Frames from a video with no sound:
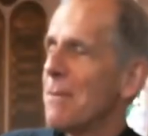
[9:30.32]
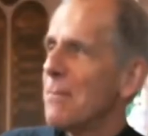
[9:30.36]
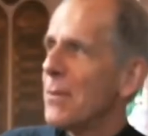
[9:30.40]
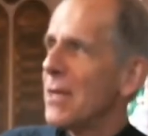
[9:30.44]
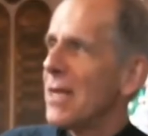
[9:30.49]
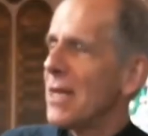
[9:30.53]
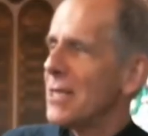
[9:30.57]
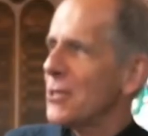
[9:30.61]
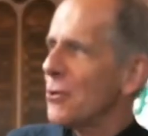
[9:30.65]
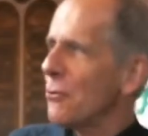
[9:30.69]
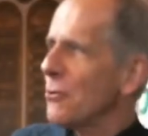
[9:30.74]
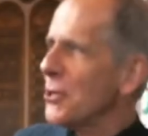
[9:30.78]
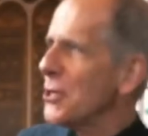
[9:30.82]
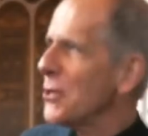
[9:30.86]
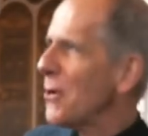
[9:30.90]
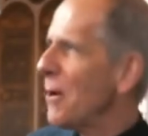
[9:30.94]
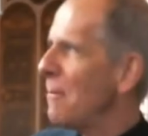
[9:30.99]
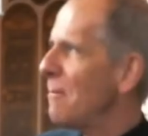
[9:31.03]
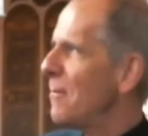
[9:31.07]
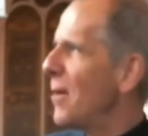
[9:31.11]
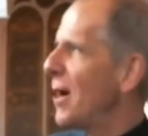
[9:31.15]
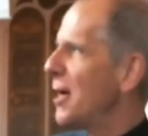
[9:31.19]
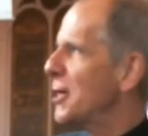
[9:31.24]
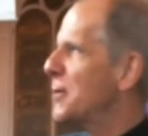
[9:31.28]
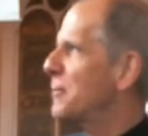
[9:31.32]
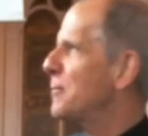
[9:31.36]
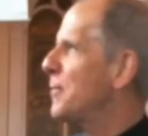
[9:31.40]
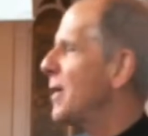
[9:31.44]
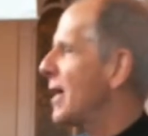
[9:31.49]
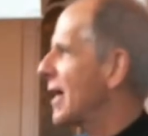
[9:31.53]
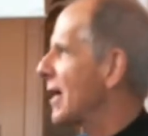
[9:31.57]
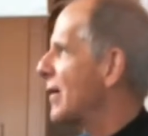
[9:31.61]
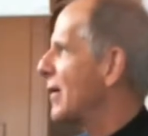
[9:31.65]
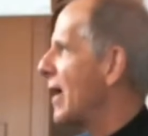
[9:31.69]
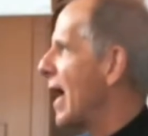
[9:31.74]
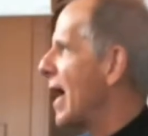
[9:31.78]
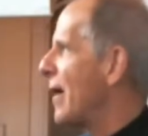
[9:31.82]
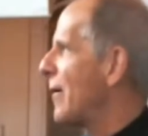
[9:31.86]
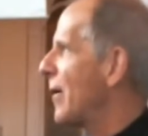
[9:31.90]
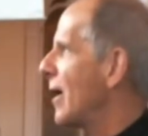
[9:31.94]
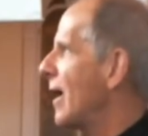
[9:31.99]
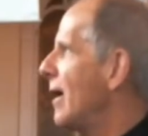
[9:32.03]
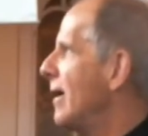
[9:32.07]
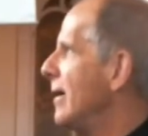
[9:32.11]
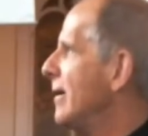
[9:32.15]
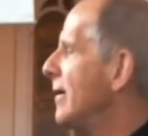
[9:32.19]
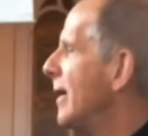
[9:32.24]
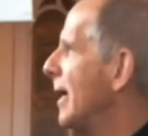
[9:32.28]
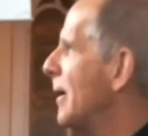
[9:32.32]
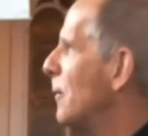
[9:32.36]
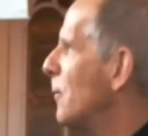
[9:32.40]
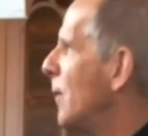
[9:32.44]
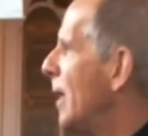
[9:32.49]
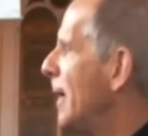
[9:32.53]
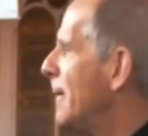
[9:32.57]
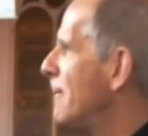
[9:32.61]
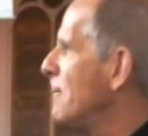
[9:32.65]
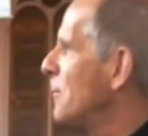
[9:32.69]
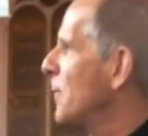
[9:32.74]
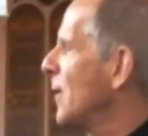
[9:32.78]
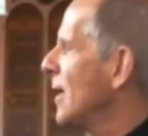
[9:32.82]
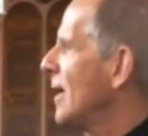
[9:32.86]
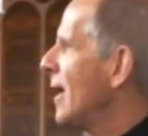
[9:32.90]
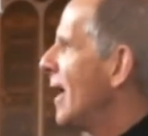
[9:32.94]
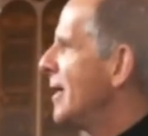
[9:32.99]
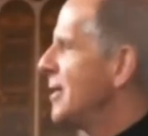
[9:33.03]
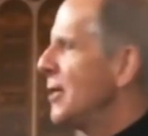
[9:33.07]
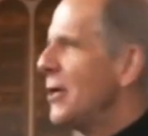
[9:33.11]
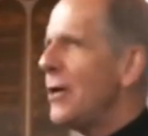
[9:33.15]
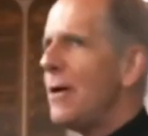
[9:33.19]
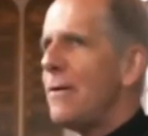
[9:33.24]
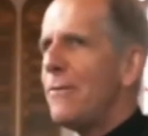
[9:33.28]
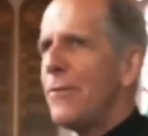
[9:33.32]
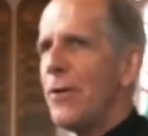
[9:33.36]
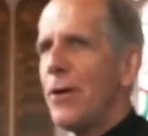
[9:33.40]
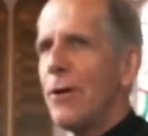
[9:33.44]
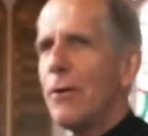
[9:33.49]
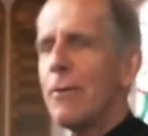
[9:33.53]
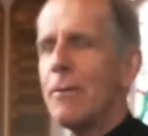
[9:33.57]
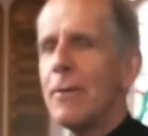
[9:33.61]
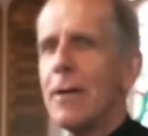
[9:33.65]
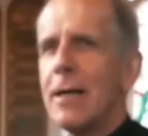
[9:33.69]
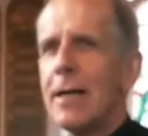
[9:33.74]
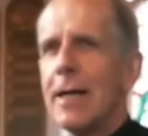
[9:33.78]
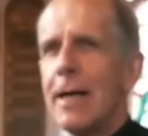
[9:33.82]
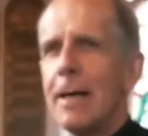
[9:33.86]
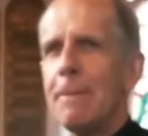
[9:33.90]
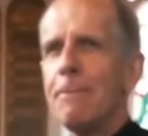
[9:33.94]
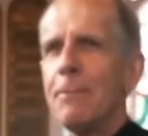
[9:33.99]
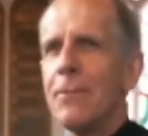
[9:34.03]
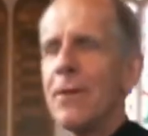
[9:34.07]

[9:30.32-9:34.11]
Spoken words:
But there's also a much bigger area, I think, where, I don't know if you,